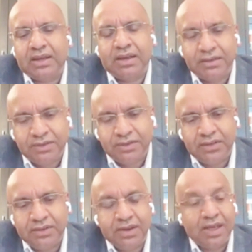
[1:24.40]

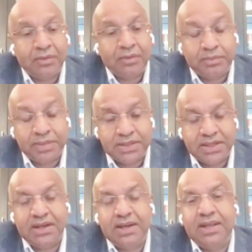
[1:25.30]
countries now,
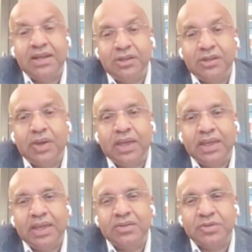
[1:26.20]
particularly in
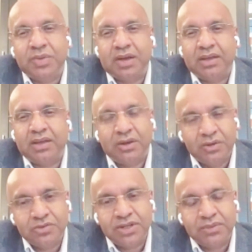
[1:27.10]
UAE and Dubai,
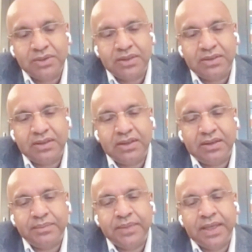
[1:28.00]
closely with
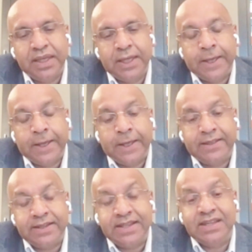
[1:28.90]
the
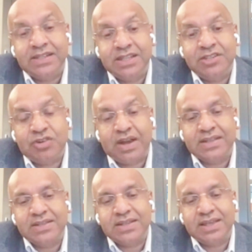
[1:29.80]
DET
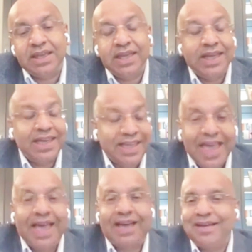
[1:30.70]
strategy.
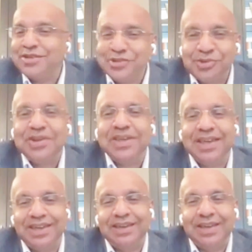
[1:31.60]
Yeah, I'm enjoying
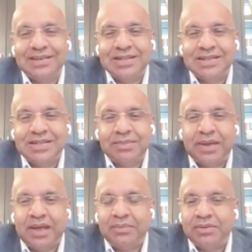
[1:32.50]
it. And it's
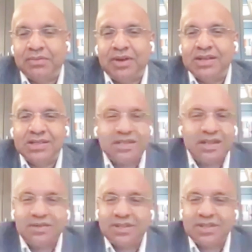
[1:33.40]
about providing
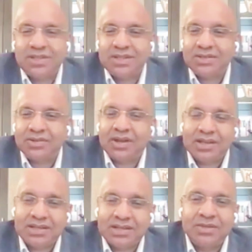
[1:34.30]
service to
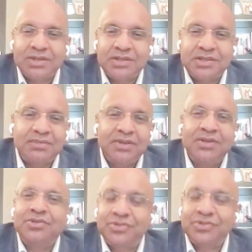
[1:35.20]
customers. And
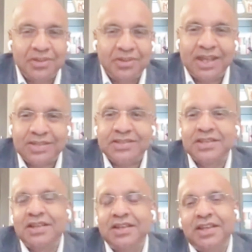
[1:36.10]
when you do that,